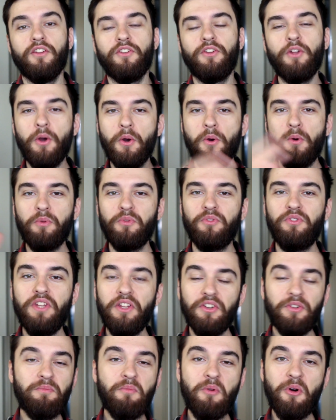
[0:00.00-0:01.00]
So
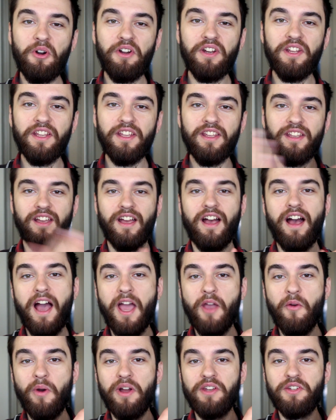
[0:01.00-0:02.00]
this morning
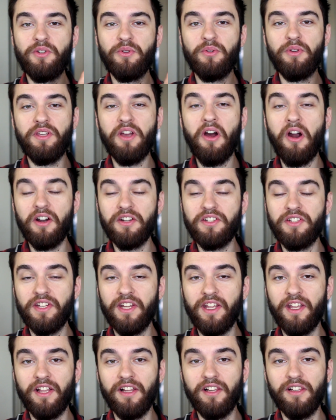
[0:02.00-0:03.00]
I went to a yard
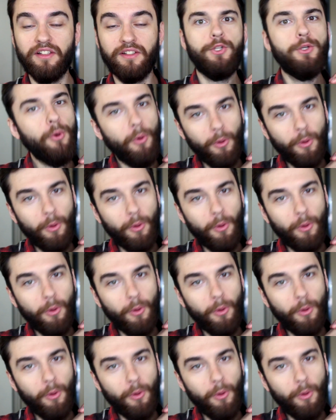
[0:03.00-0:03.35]
sale. You